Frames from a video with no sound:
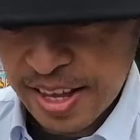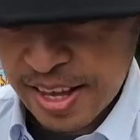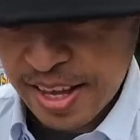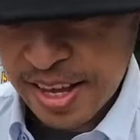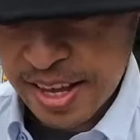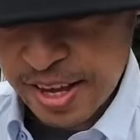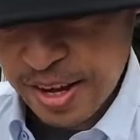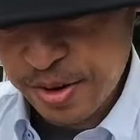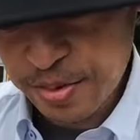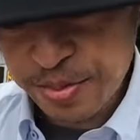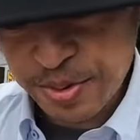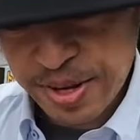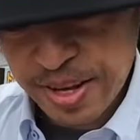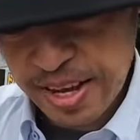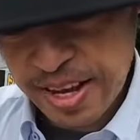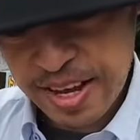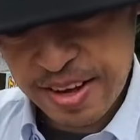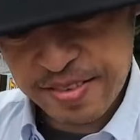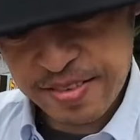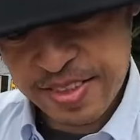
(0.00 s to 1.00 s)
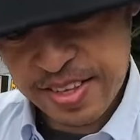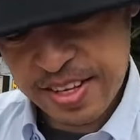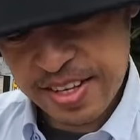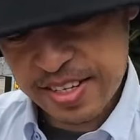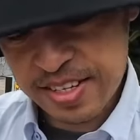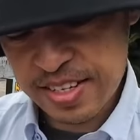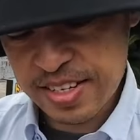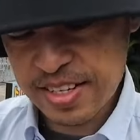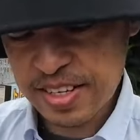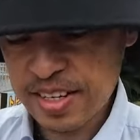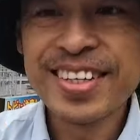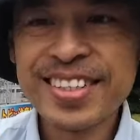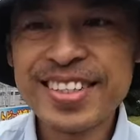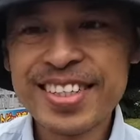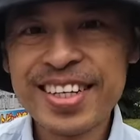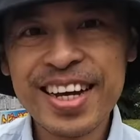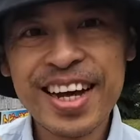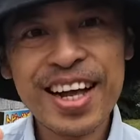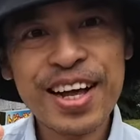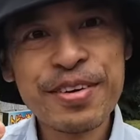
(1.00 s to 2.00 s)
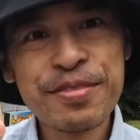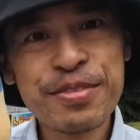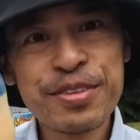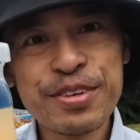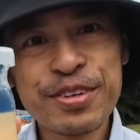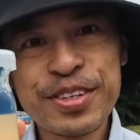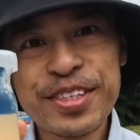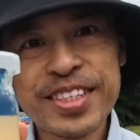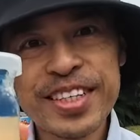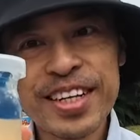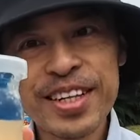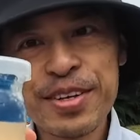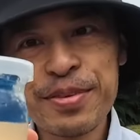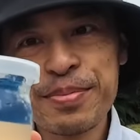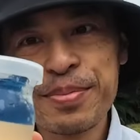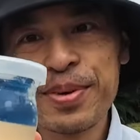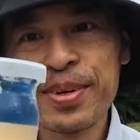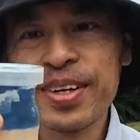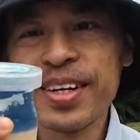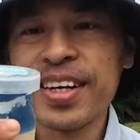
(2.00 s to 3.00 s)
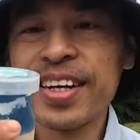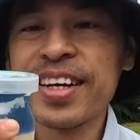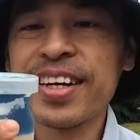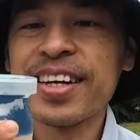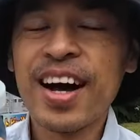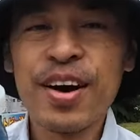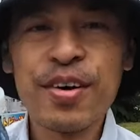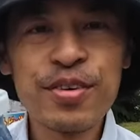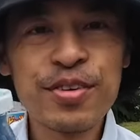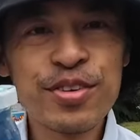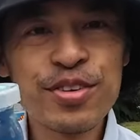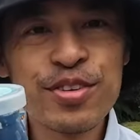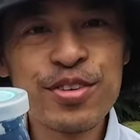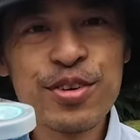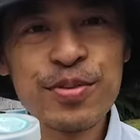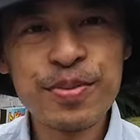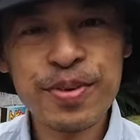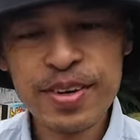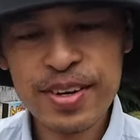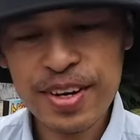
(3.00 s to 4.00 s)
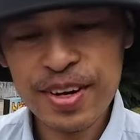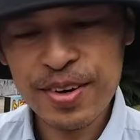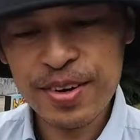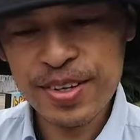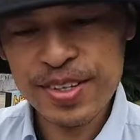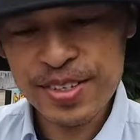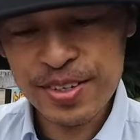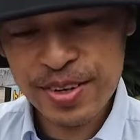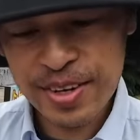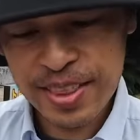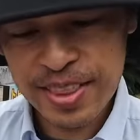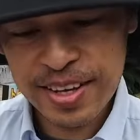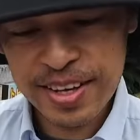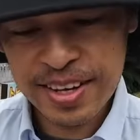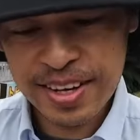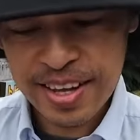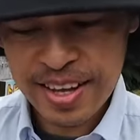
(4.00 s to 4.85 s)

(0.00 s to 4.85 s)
and we have this sky blue jelly pudding. I was super curious, so I thought,